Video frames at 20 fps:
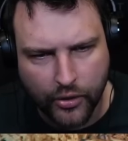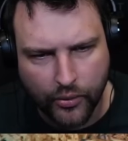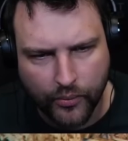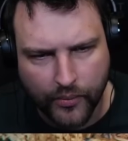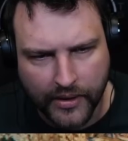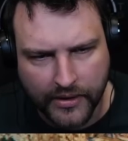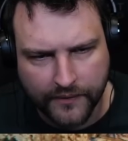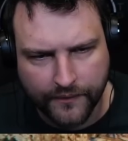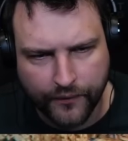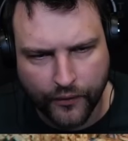
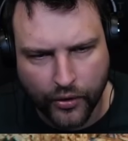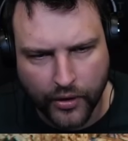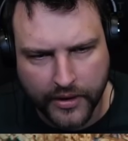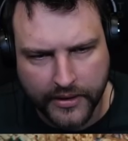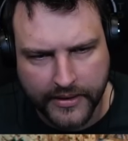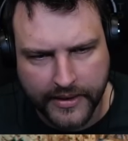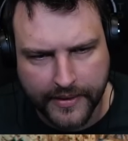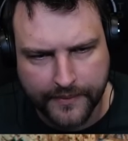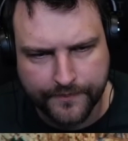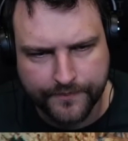
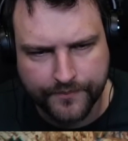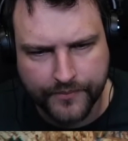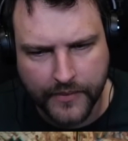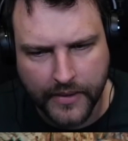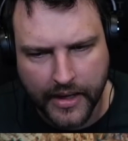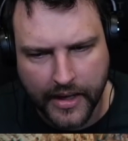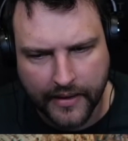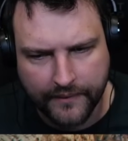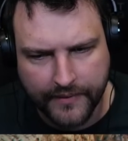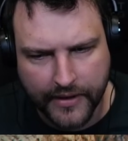140.
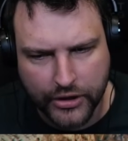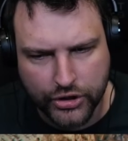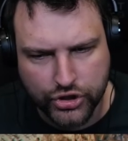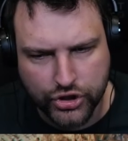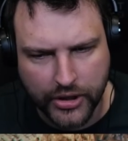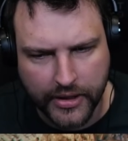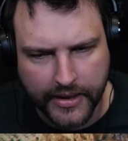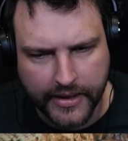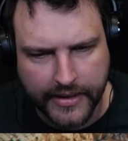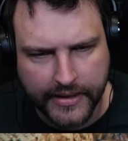
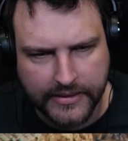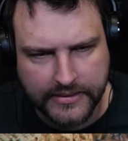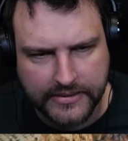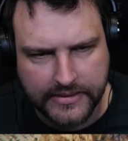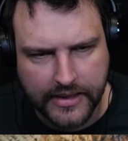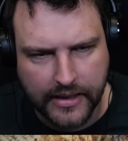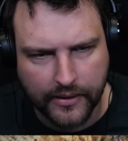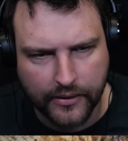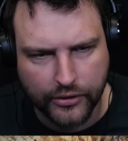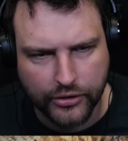Eventually he's
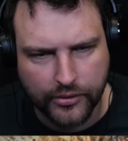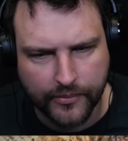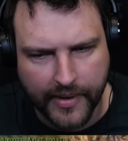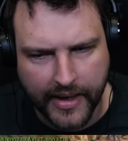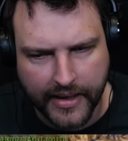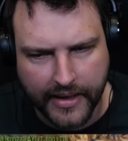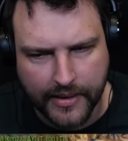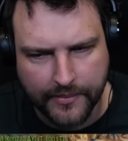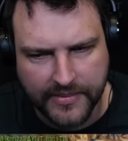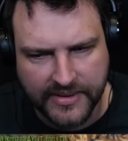going to
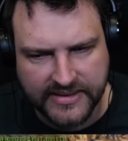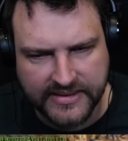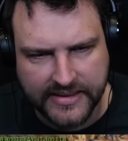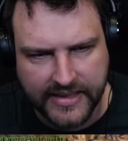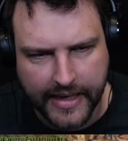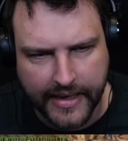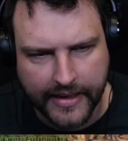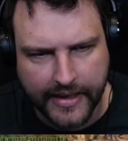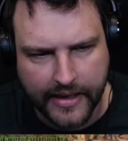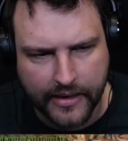make a
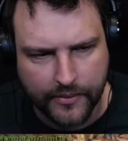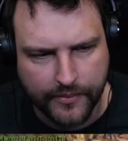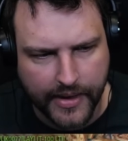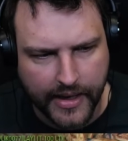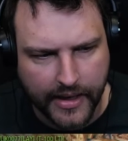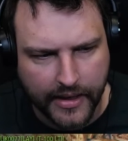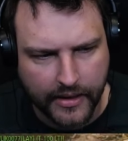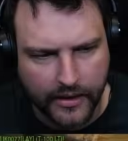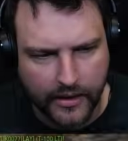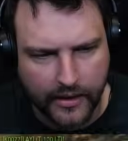mistake and we
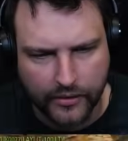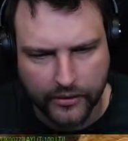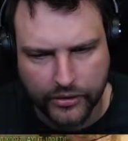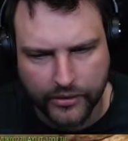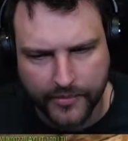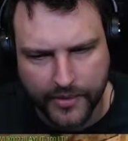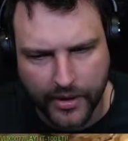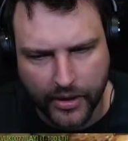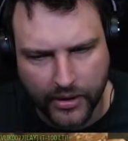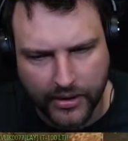are going to
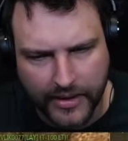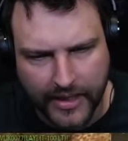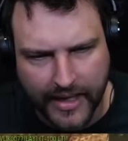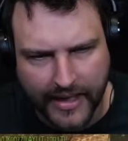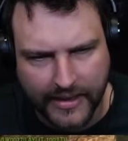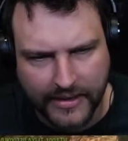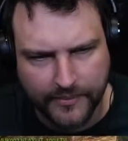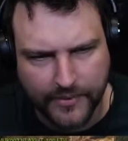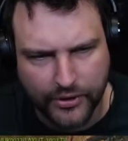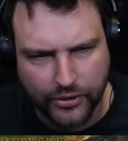be
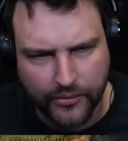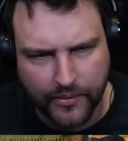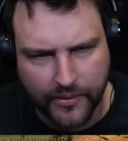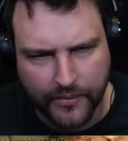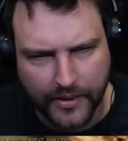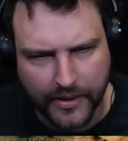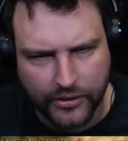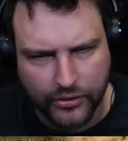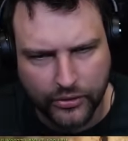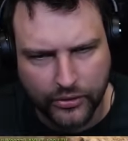alright. But do we
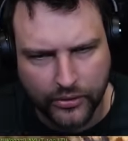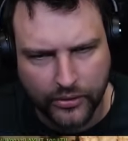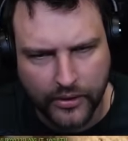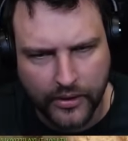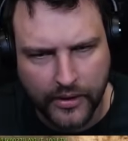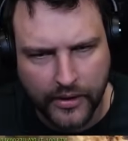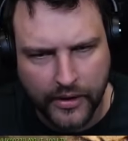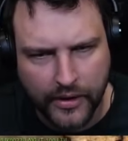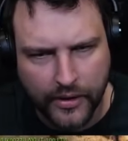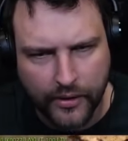want to
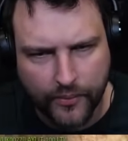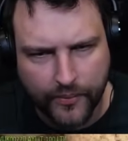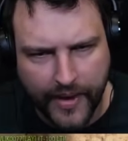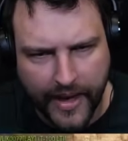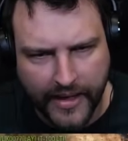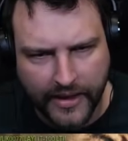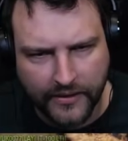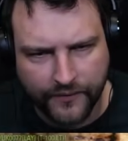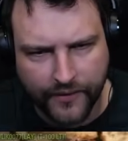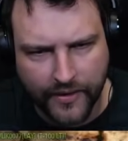
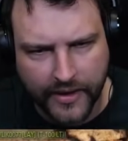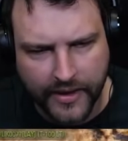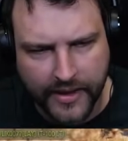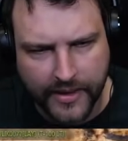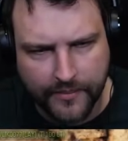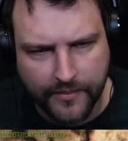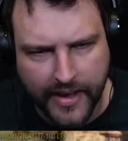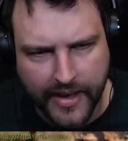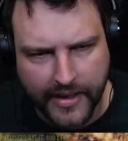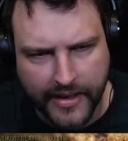wait for
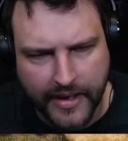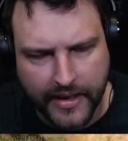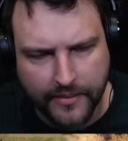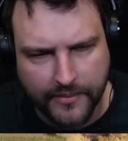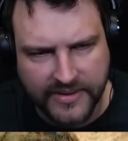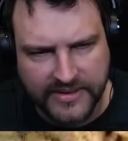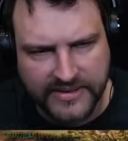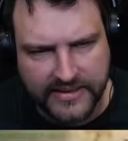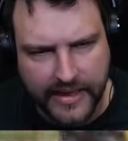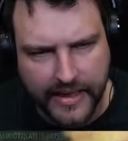him making
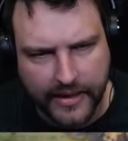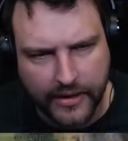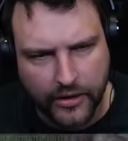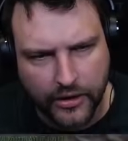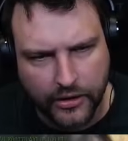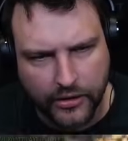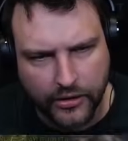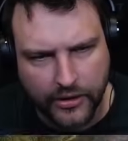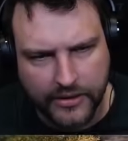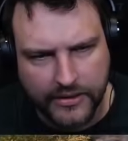mistake
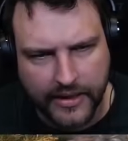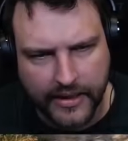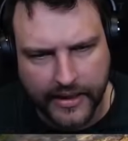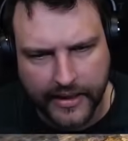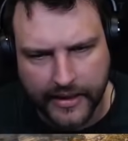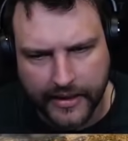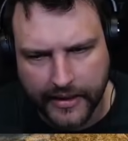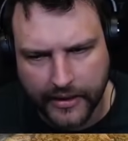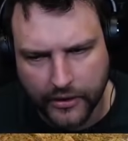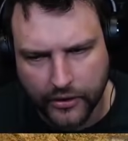or not
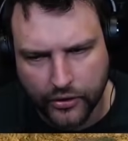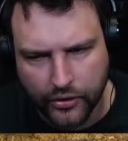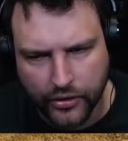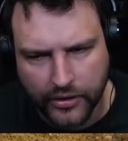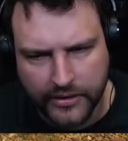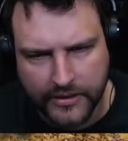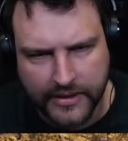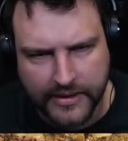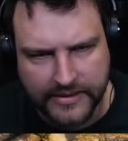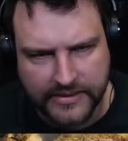really?
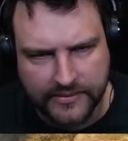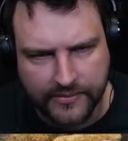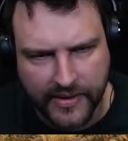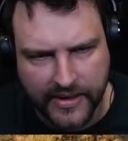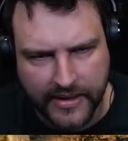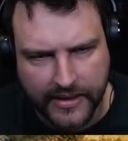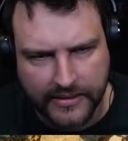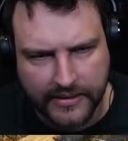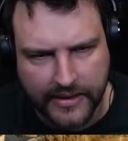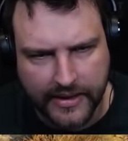Good, this
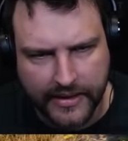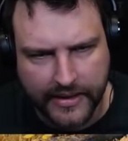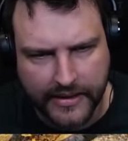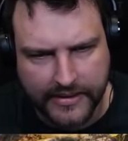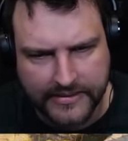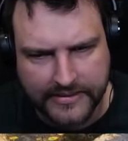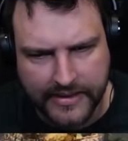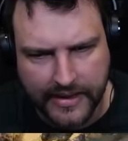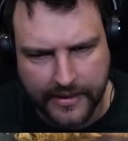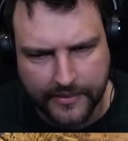mother trucker
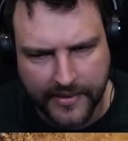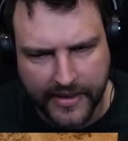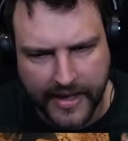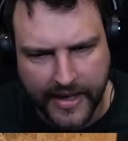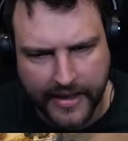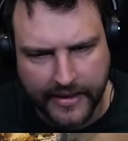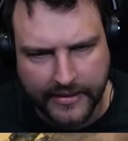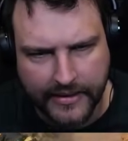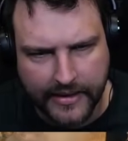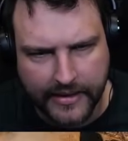is
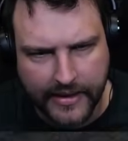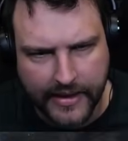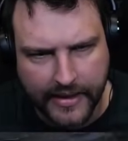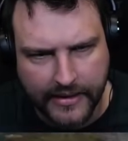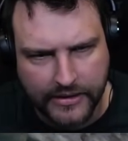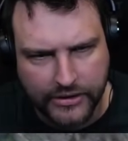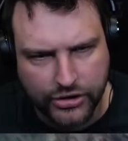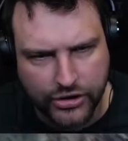eliminated. That is